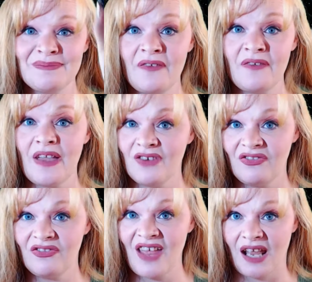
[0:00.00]
my favorite
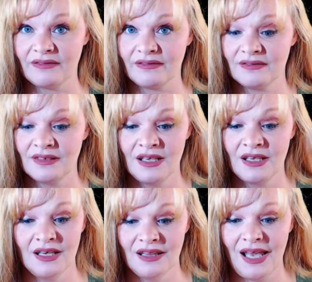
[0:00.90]
thing.
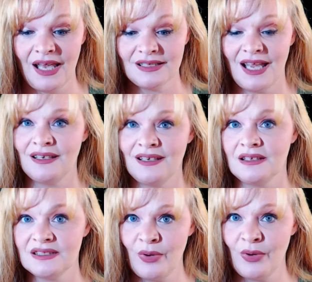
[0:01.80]
That, and
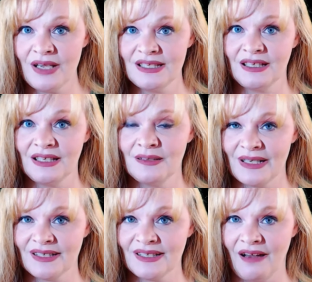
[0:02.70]
surprisingly, the
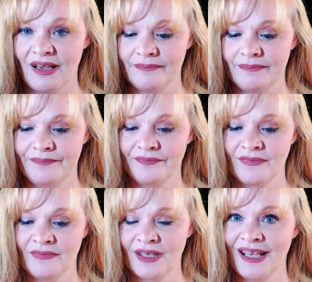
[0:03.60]
mascara.
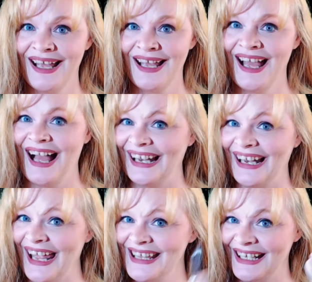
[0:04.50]
I
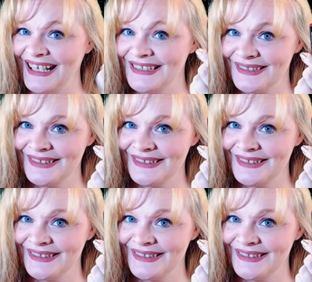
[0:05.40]
like these.